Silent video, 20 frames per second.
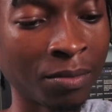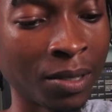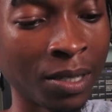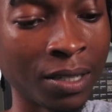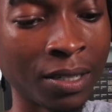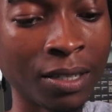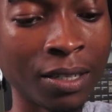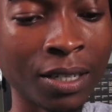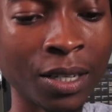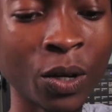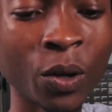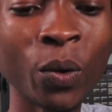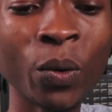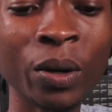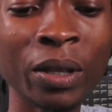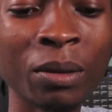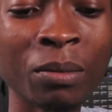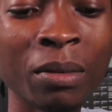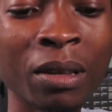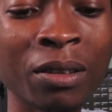PC
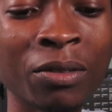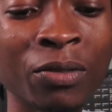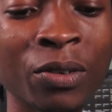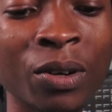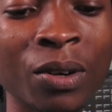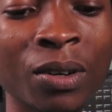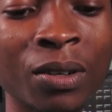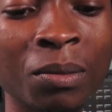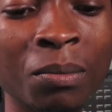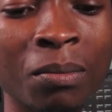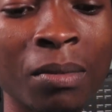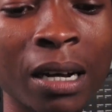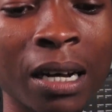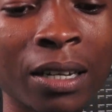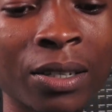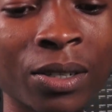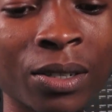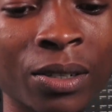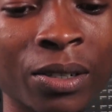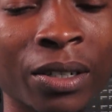equipment for
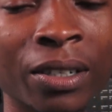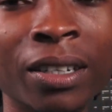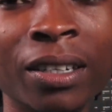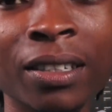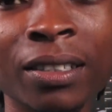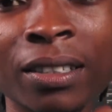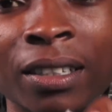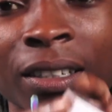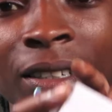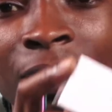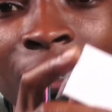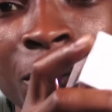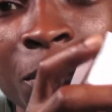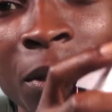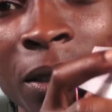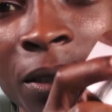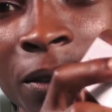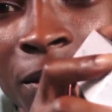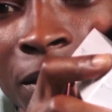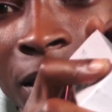unboxer or nothing, you know.
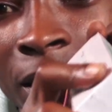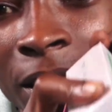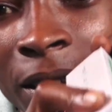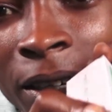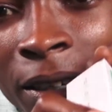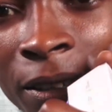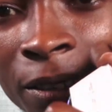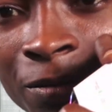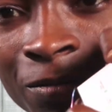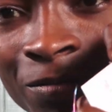But alright,